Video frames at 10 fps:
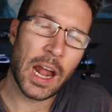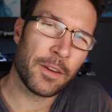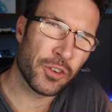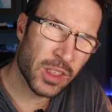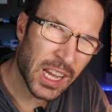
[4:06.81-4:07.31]
And
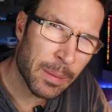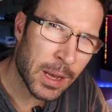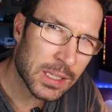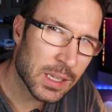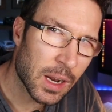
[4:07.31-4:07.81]
if you're thinking
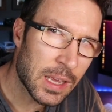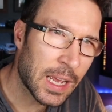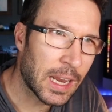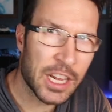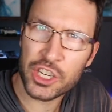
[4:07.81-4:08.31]
about
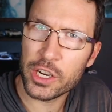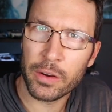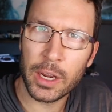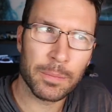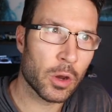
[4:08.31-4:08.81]
studying in
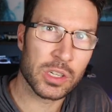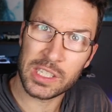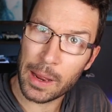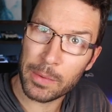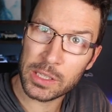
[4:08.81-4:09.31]
engineering or
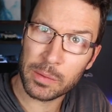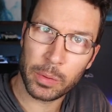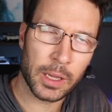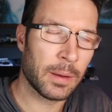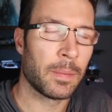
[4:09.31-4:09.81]
STEM
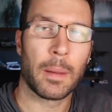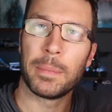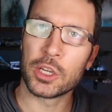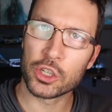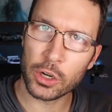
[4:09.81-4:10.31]
discipline,
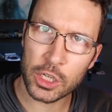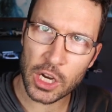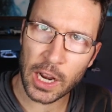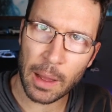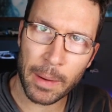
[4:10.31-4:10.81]
be sure to
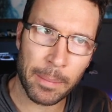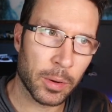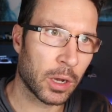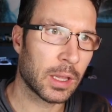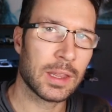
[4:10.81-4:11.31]
check out my
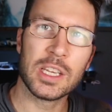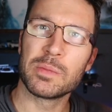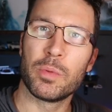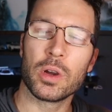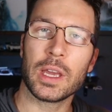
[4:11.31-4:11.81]
book. This
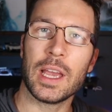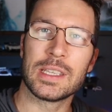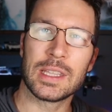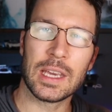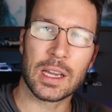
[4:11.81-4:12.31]
book
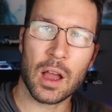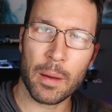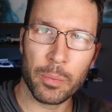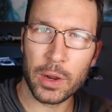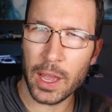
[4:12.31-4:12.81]
is the
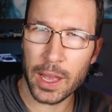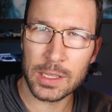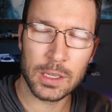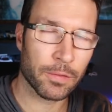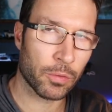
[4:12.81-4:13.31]

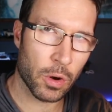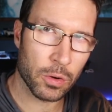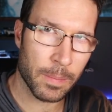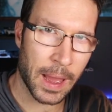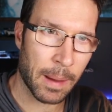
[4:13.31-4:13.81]
comprehensive
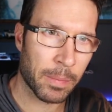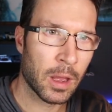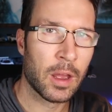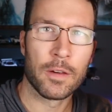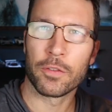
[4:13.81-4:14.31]
roadmap
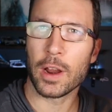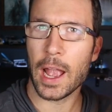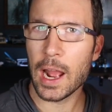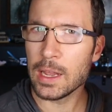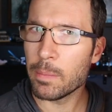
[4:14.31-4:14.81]
for
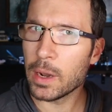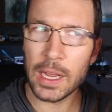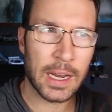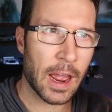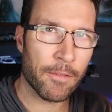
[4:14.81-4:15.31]

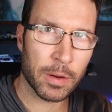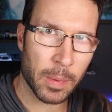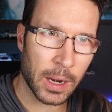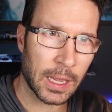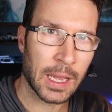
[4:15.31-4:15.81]
anybody and
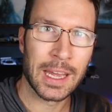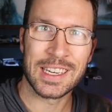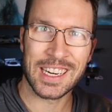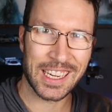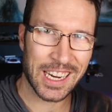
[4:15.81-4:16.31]
everybody
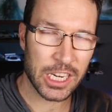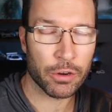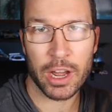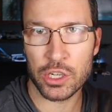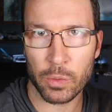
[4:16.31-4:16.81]
to get to
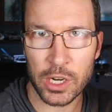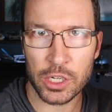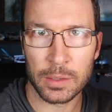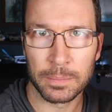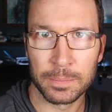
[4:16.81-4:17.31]

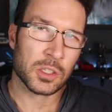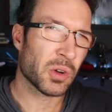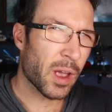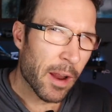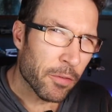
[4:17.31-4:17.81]
graduation.
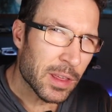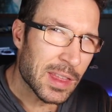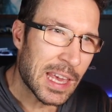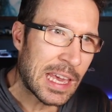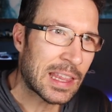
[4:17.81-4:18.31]
So
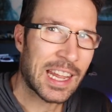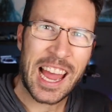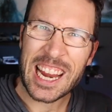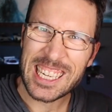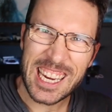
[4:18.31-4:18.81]
everything that
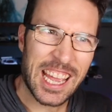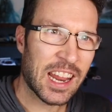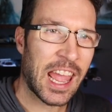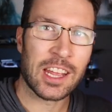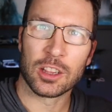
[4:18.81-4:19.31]
I
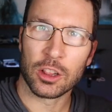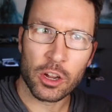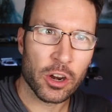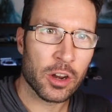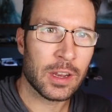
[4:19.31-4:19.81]
did and
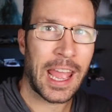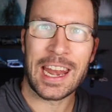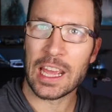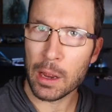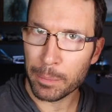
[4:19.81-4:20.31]
learned
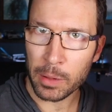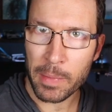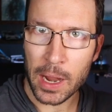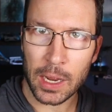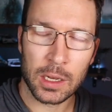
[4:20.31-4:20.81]
and
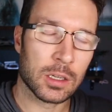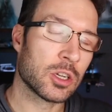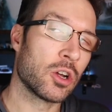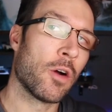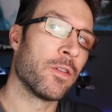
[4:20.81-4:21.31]
implemented
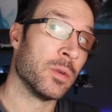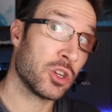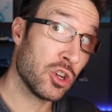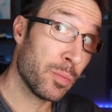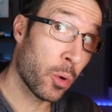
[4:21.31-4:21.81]
to go from a
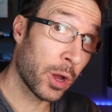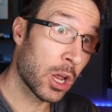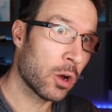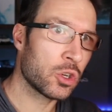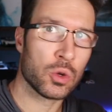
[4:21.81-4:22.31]

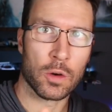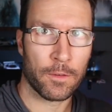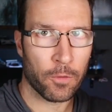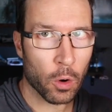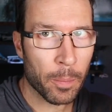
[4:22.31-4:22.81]
2.0 to a
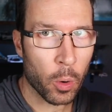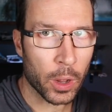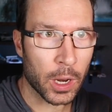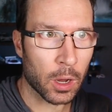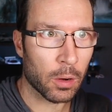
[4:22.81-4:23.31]

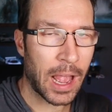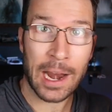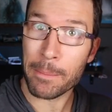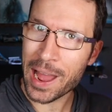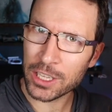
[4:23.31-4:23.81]
4.0
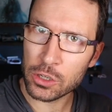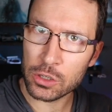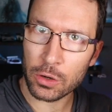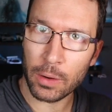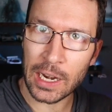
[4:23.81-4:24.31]
and a
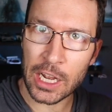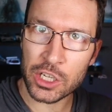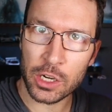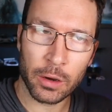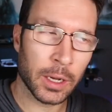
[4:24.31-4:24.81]
master's degree in
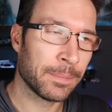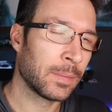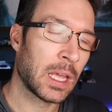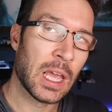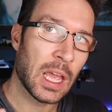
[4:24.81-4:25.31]
engineering,
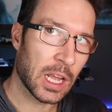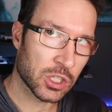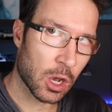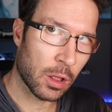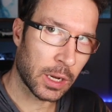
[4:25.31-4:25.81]

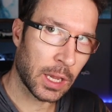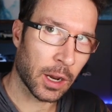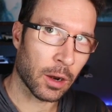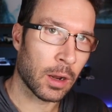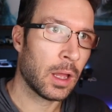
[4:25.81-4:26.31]
it's all in
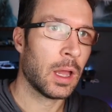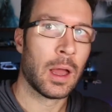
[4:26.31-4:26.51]
here.